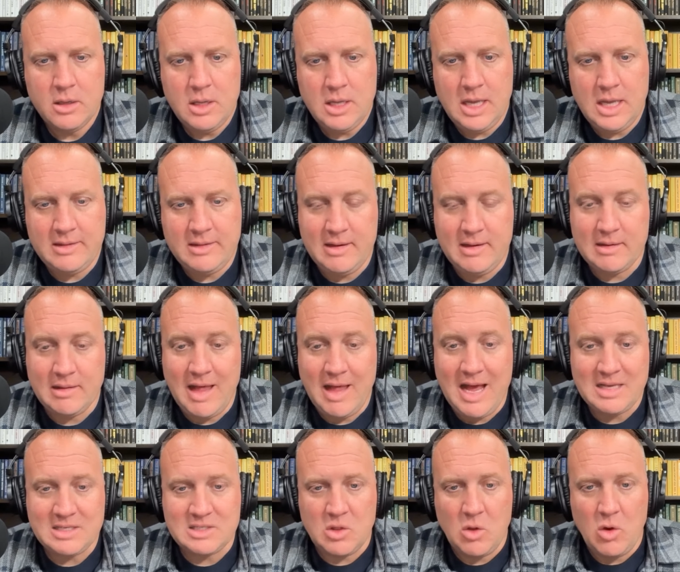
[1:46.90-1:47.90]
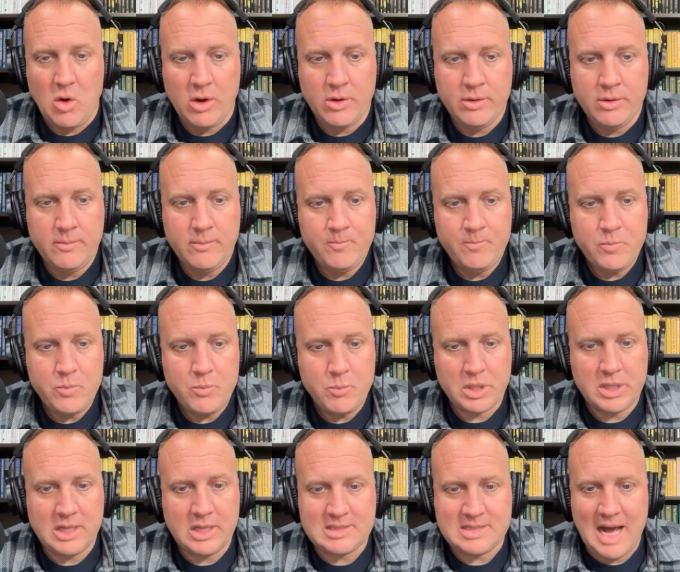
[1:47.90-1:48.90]
It didn't last long,
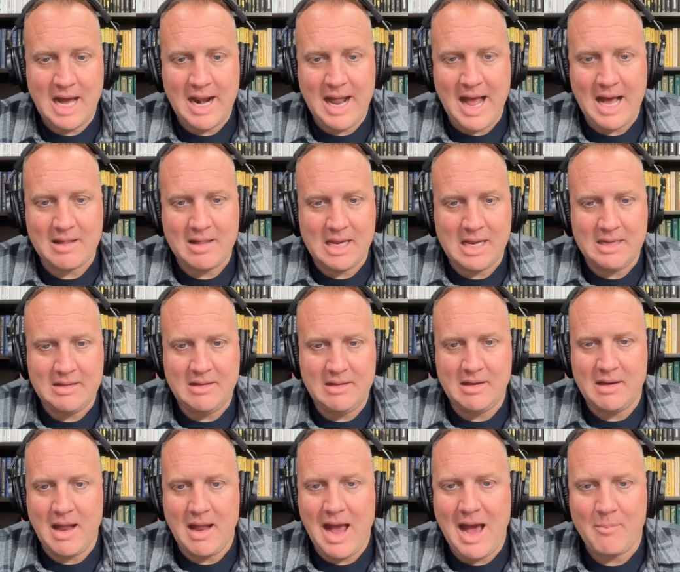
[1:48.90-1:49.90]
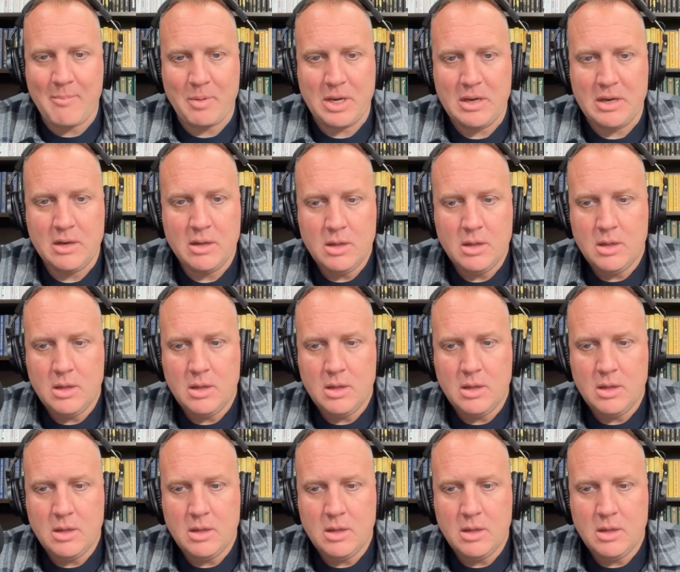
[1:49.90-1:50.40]
but let's not act like it didn't happen.